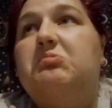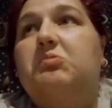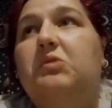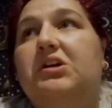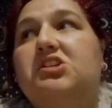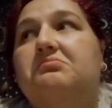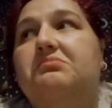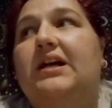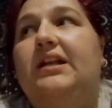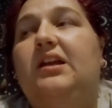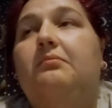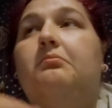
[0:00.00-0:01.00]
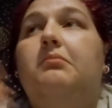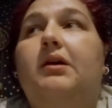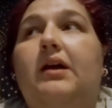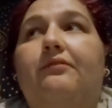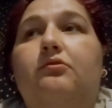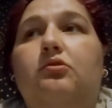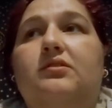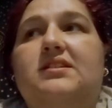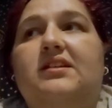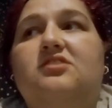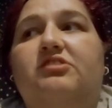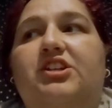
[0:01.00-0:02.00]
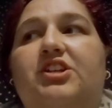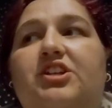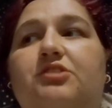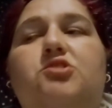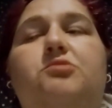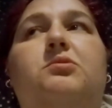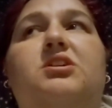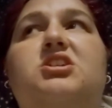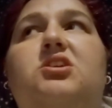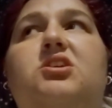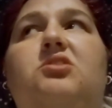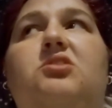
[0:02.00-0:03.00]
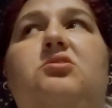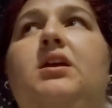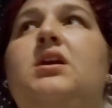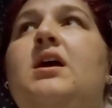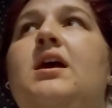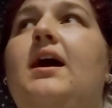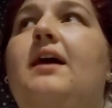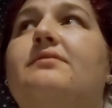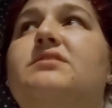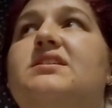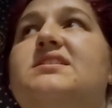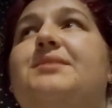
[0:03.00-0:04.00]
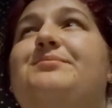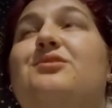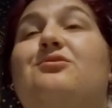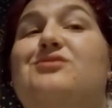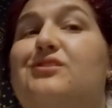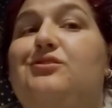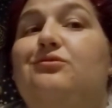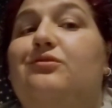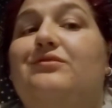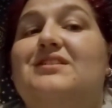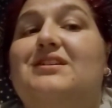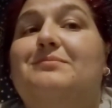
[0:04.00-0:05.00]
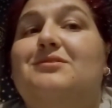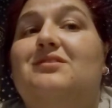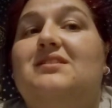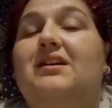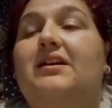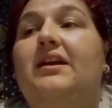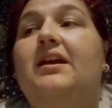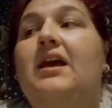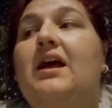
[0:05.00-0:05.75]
Watch some telly. Might have a look and see if there's any YouTube to watch now in a minute after this episode, because I do love this episode of Stargate.